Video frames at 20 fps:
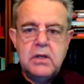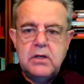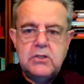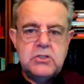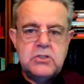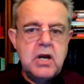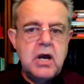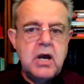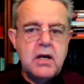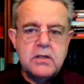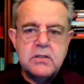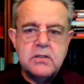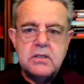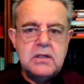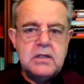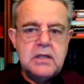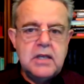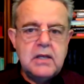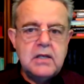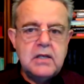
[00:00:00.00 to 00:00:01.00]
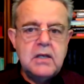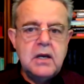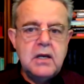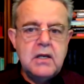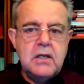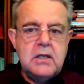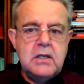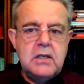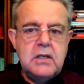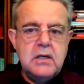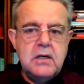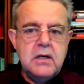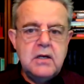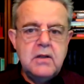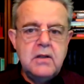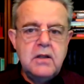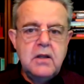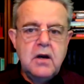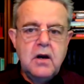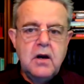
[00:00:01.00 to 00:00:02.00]
adjust and get an idea
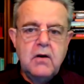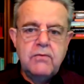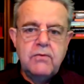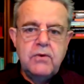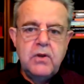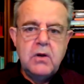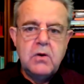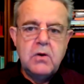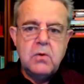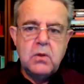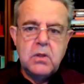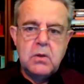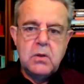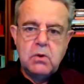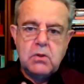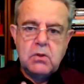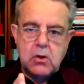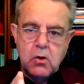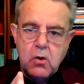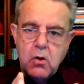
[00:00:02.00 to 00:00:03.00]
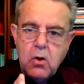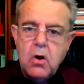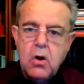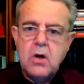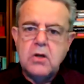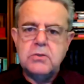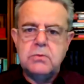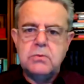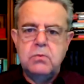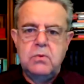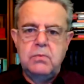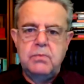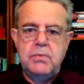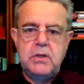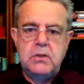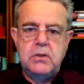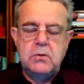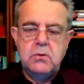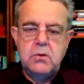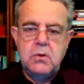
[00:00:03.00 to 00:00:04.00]
of not only what the cost would
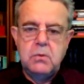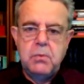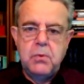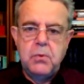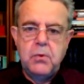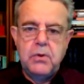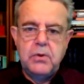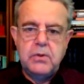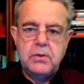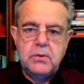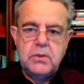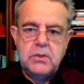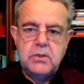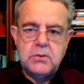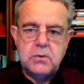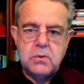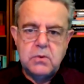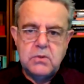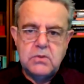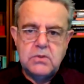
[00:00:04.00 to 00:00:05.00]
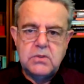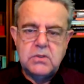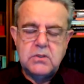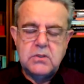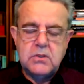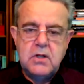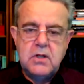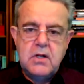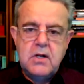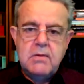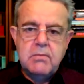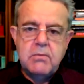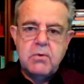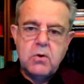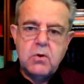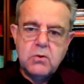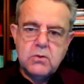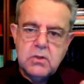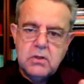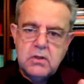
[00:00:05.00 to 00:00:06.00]
be to deploy the resources, but
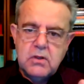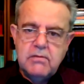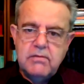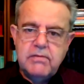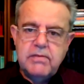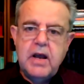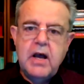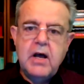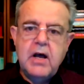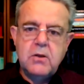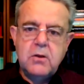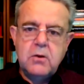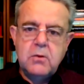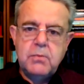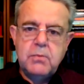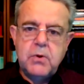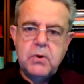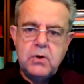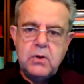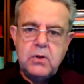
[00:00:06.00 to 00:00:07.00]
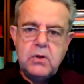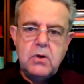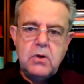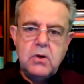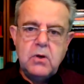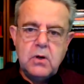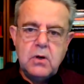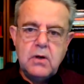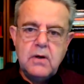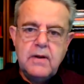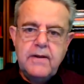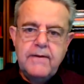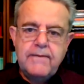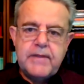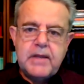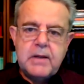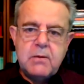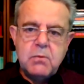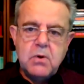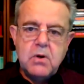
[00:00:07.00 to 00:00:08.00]
also the value per year
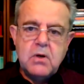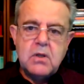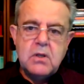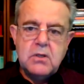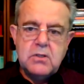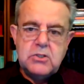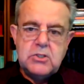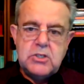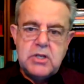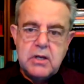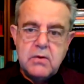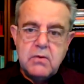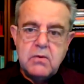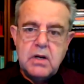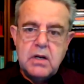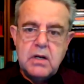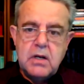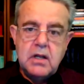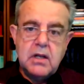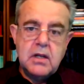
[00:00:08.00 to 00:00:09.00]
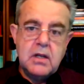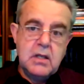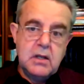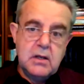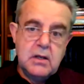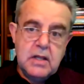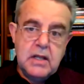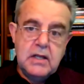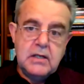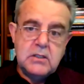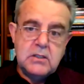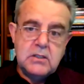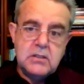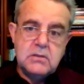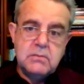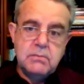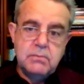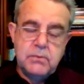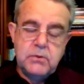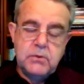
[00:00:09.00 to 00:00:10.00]
that one can generate and can then,
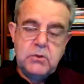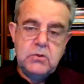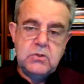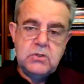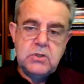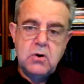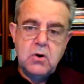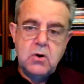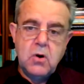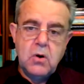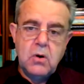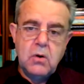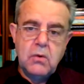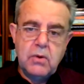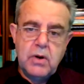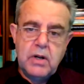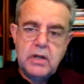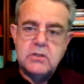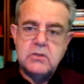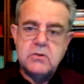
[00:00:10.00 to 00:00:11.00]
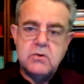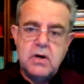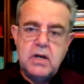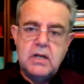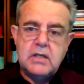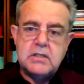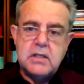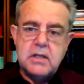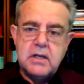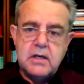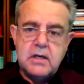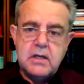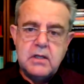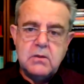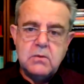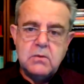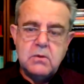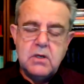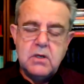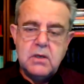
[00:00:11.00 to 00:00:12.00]
using hurdle rates, translate
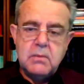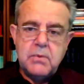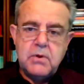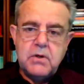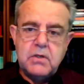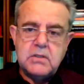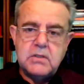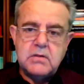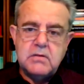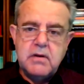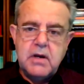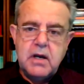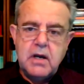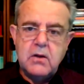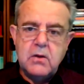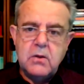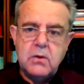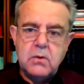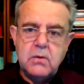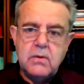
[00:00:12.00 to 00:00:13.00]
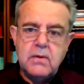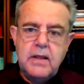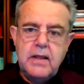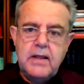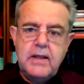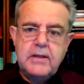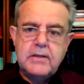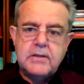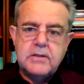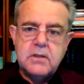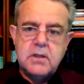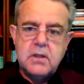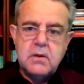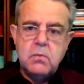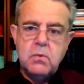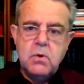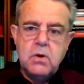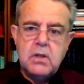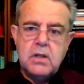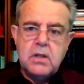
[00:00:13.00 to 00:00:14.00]
into a net present value, so that
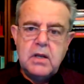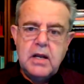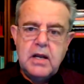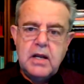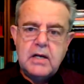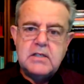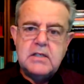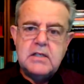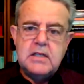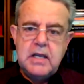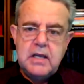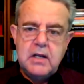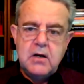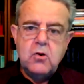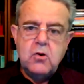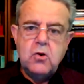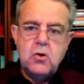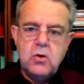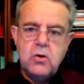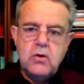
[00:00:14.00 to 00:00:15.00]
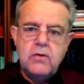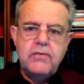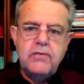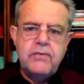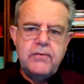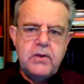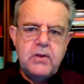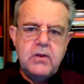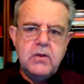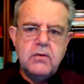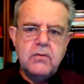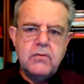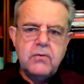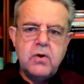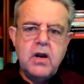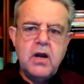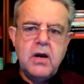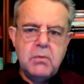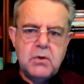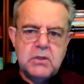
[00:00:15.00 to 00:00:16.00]
one can actually get a good feel
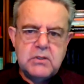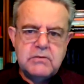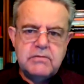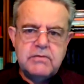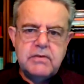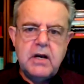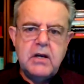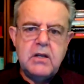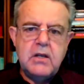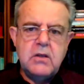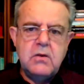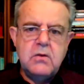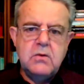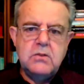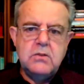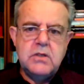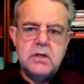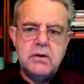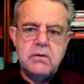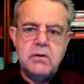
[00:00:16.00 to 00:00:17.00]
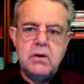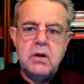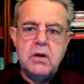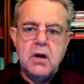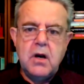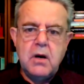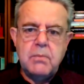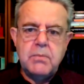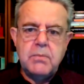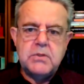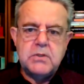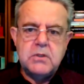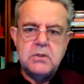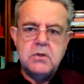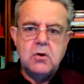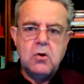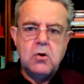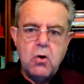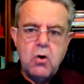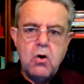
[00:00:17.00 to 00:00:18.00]
for how much value you generate opposite
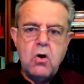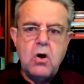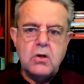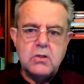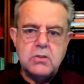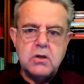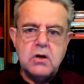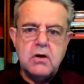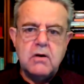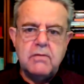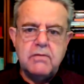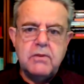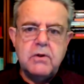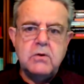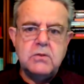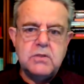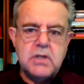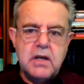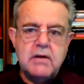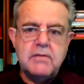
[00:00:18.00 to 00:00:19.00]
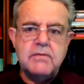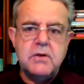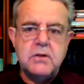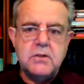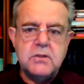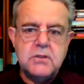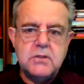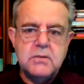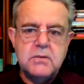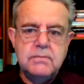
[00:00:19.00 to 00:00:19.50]
the cost of those efforts.